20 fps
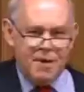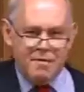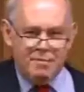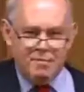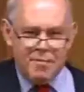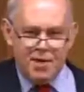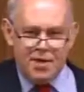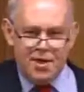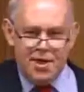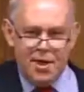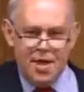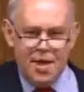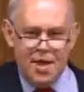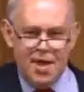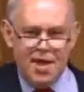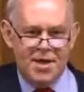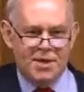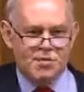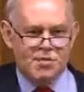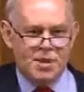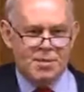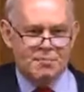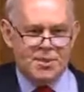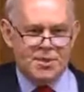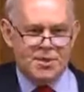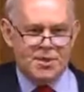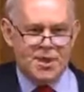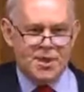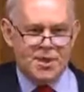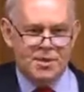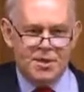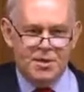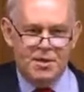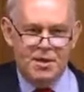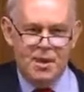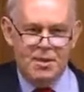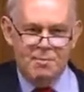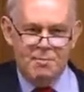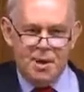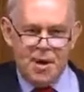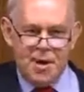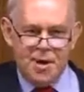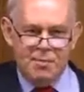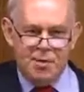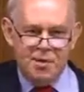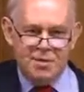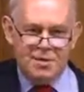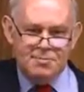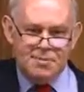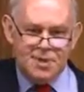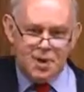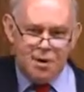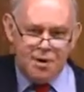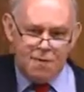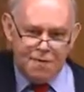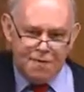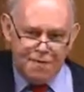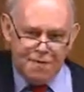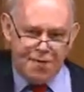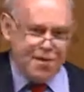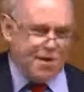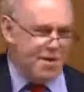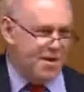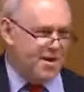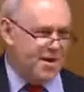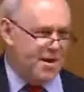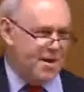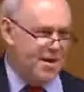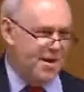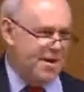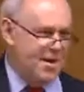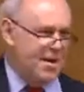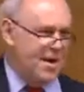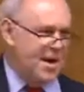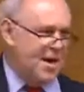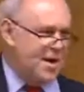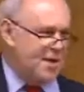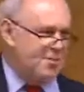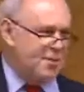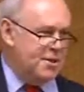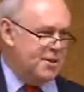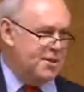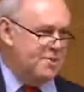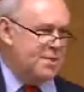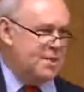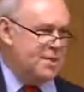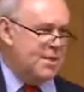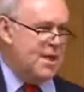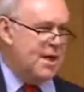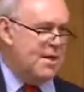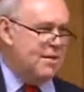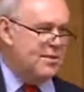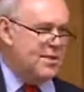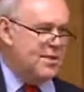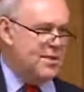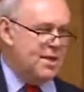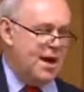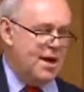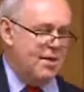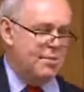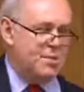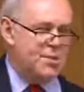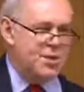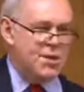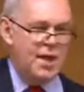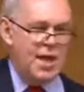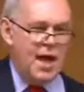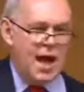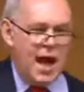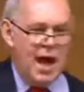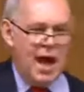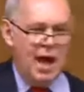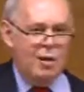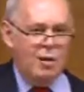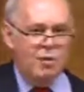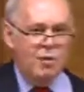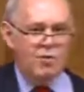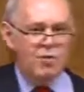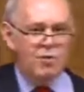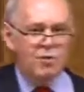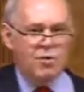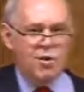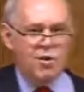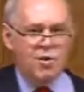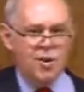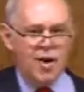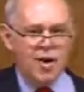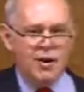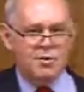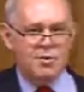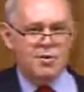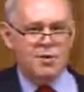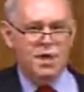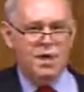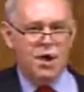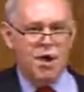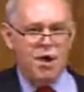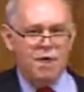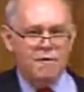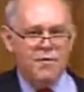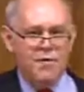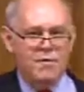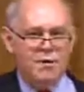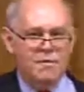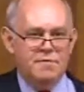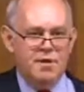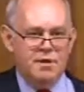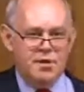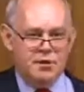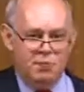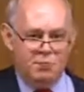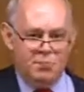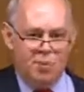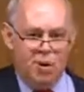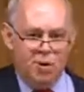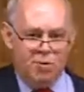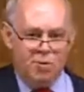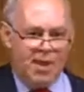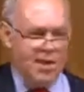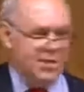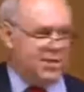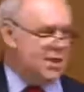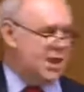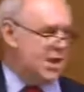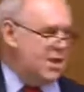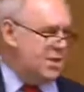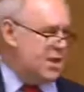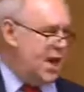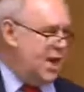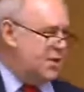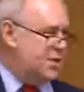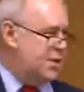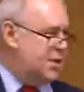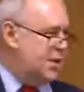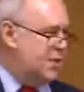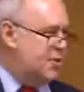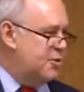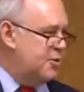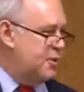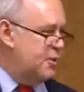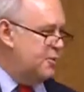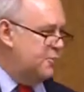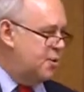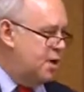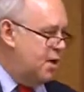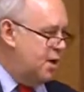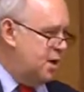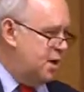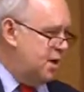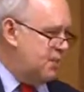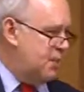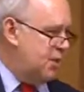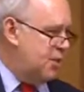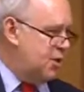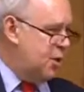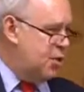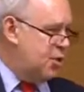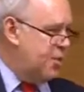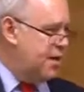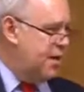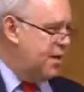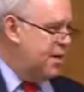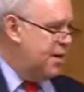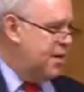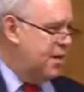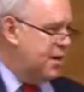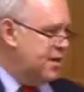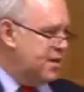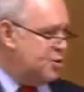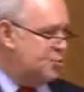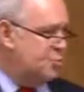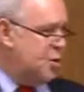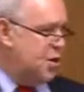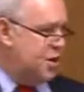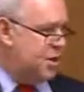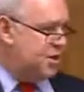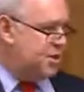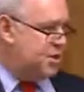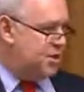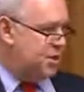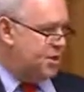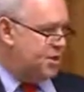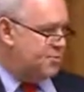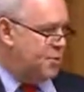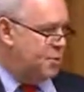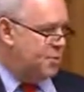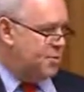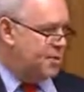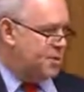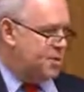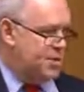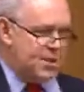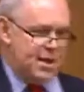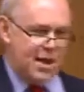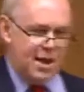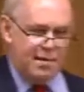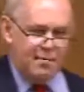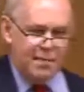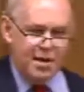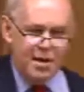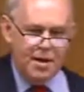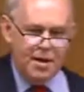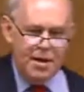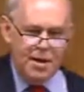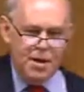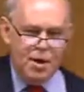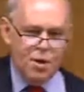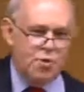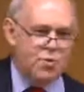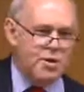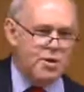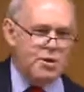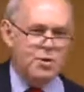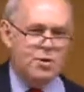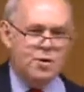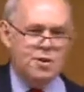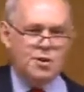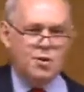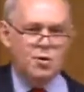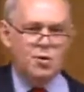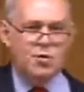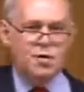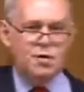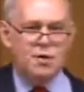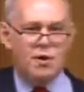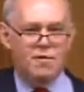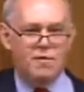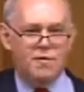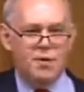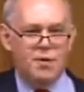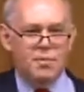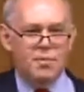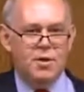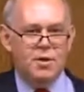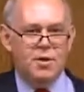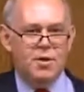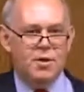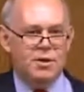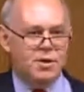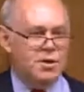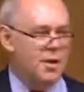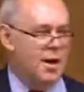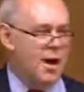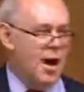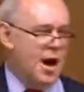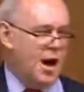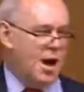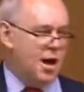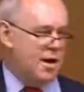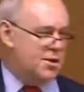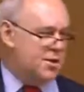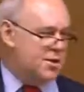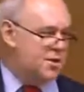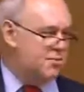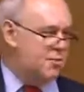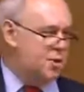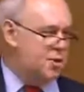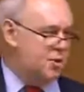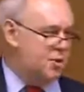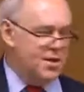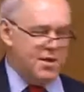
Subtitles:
up to his reputation. But I want him to go further, and I want him to tell this House how the rollout of universal broadband is actually going to work, because all we hear is words at this moment in time. Who is Ofcom going to ask to roll